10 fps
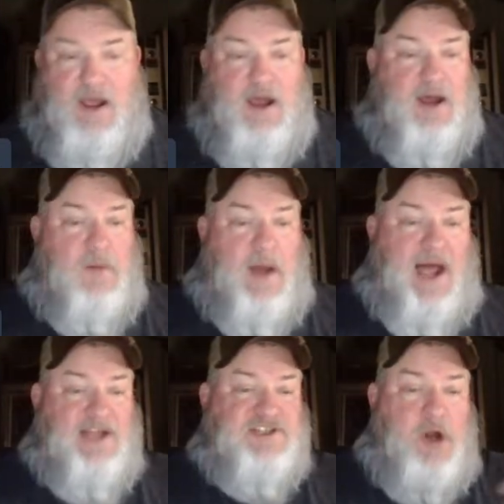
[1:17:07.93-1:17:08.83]

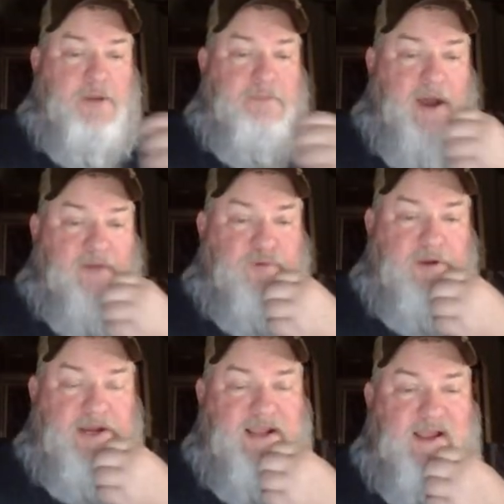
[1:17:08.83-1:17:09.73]
I started
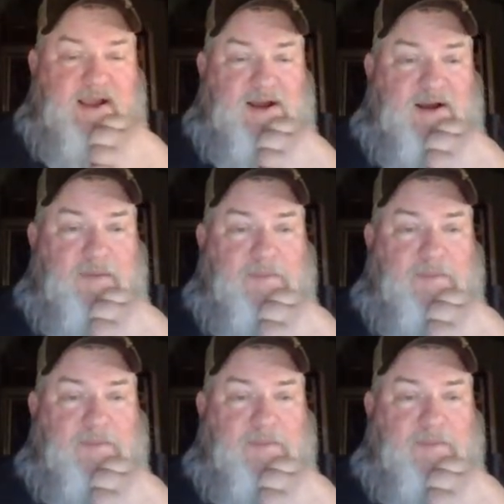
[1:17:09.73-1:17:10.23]
buffering.